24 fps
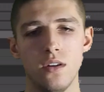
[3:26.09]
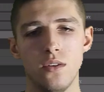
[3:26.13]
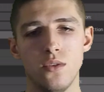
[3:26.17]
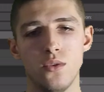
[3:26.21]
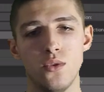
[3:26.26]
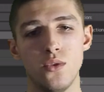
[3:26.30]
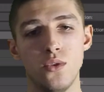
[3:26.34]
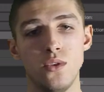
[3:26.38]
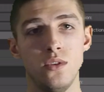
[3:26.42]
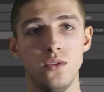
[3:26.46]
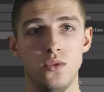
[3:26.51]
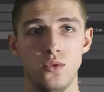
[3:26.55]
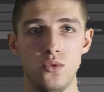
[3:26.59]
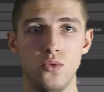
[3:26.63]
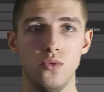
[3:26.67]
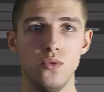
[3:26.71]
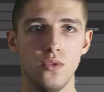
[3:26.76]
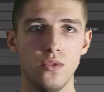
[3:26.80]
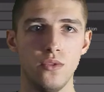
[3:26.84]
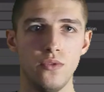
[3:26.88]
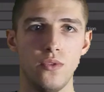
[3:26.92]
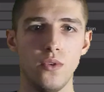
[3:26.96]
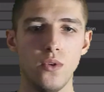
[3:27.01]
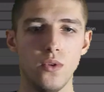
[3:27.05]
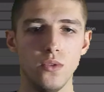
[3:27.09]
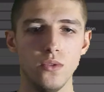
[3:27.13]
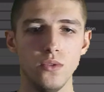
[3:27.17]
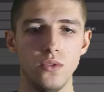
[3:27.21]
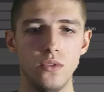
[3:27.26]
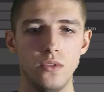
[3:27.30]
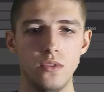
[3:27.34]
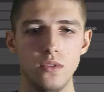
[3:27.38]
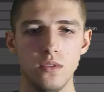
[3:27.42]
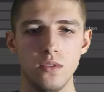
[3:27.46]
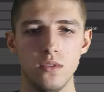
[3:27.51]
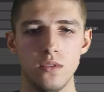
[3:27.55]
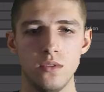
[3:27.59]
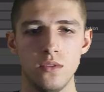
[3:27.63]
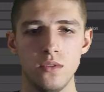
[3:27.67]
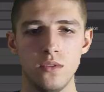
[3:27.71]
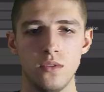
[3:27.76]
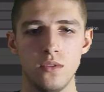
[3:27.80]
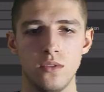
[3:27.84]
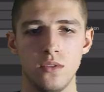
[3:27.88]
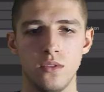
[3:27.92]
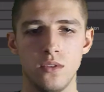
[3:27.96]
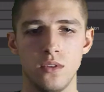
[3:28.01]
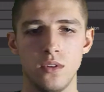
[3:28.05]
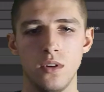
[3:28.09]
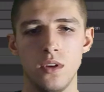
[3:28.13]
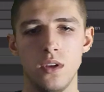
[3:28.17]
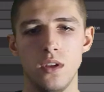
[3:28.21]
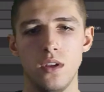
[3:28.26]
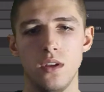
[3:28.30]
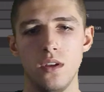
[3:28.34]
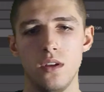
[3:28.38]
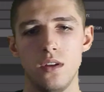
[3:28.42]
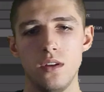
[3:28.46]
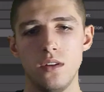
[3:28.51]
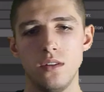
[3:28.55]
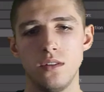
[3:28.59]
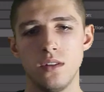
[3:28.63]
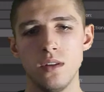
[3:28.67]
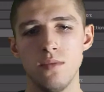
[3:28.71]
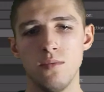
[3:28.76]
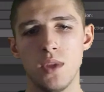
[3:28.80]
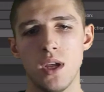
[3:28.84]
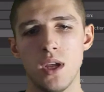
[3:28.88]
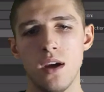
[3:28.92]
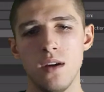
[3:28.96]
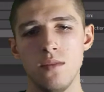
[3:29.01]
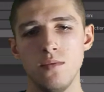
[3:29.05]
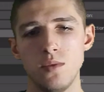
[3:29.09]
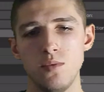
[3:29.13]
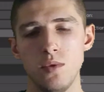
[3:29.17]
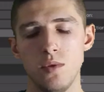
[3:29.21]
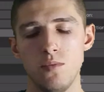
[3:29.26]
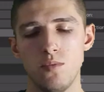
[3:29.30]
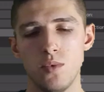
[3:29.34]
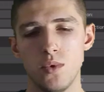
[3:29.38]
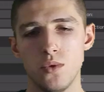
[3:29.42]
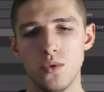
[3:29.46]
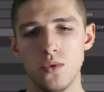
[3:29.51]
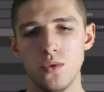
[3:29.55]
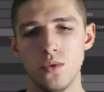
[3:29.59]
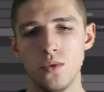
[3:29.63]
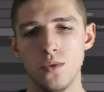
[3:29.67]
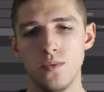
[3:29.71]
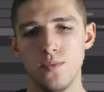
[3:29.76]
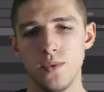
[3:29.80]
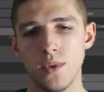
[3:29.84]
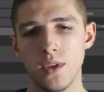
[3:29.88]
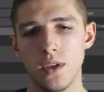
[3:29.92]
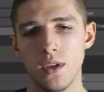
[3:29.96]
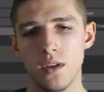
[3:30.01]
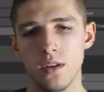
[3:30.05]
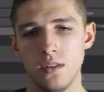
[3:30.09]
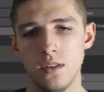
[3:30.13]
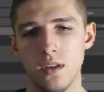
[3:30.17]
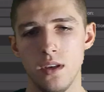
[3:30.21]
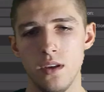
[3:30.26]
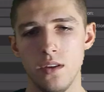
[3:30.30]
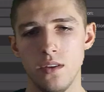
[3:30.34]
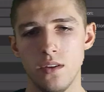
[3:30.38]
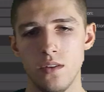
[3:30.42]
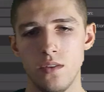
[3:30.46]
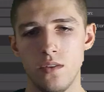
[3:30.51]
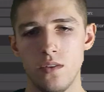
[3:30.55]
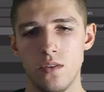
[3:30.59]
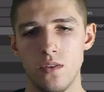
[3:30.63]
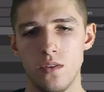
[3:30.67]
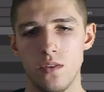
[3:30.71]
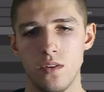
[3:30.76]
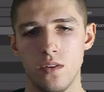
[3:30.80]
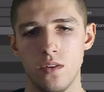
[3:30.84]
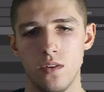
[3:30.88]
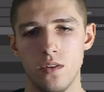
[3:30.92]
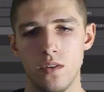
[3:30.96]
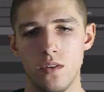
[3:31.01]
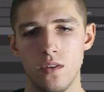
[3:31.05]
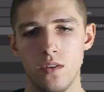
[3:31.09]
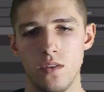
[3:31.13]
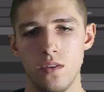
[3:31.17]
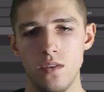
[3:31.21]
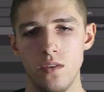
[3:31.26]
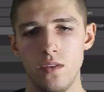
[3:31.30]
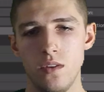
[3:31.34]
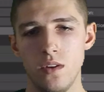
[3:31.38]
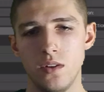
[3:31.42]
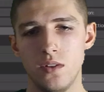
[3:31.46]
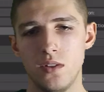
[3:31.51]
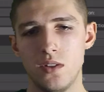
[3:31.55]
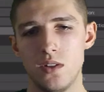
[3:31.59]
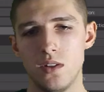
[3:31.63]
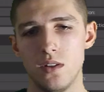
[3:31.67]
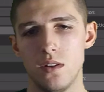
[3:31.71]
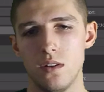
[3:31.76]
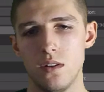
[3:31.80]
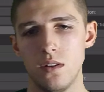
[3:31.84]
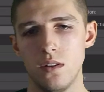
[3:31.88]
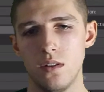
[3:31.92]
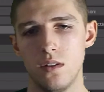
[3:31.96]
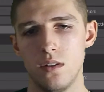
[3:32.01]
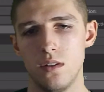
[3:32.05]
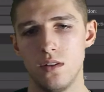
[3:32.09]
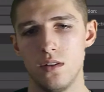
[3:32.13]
or true or false, or sometimes people say that there's a